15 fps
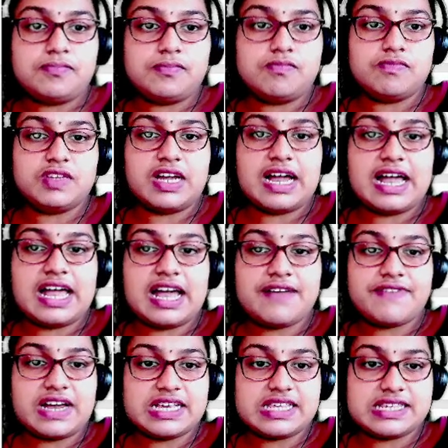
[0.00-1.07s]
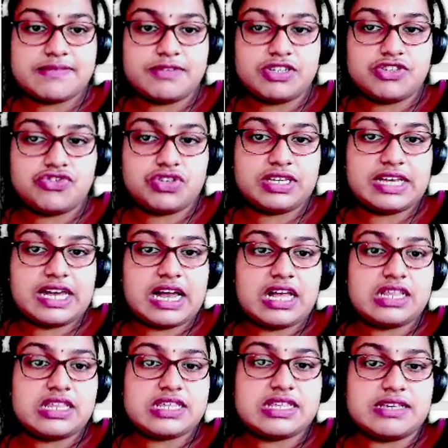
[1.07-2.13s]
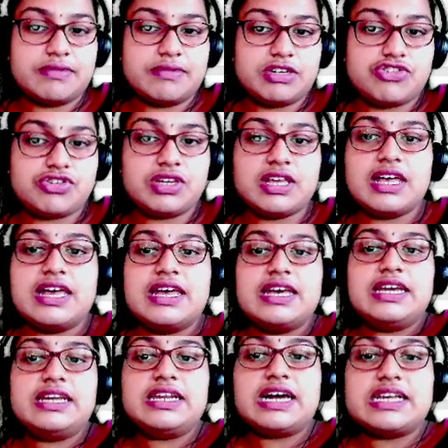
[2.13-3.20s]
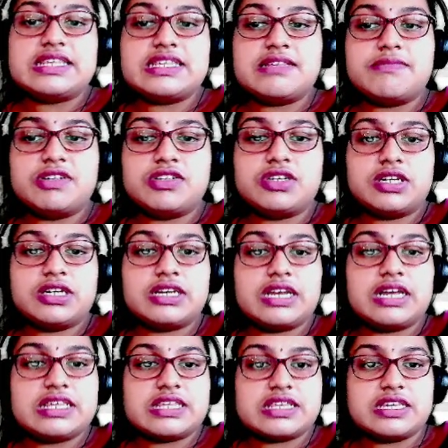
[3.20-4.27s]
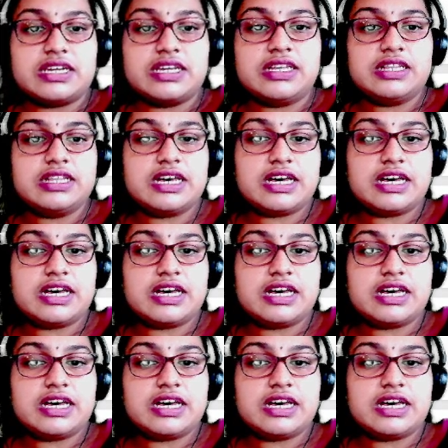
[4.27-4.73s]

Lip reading: Okay, I have asymmetric and symmetric. In asymmetric clustering,